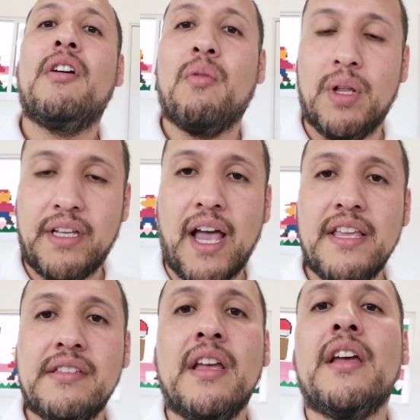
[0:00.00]
Well,
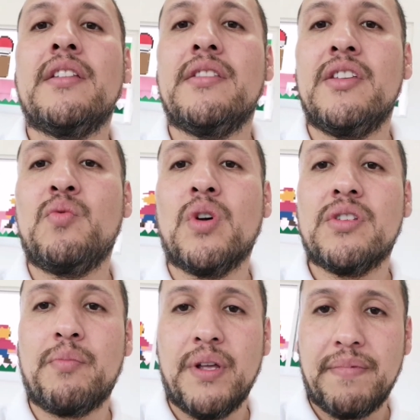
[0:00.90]
guys, this was
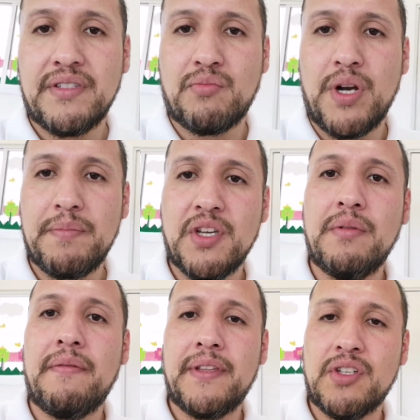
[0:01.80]
a brief
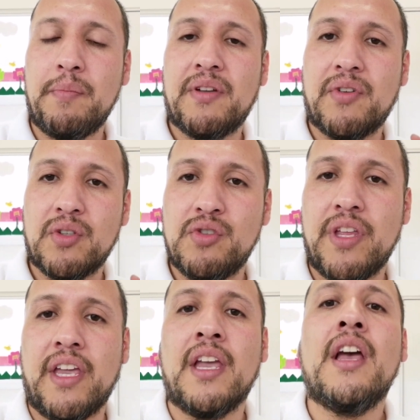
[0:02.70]
description of the topic for
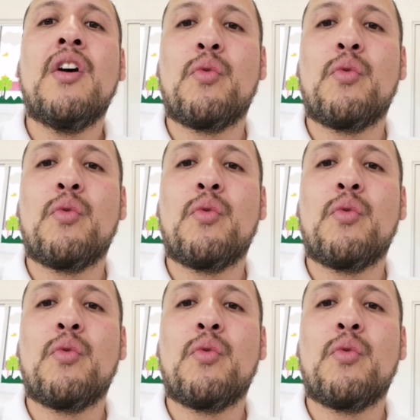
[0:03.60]
today.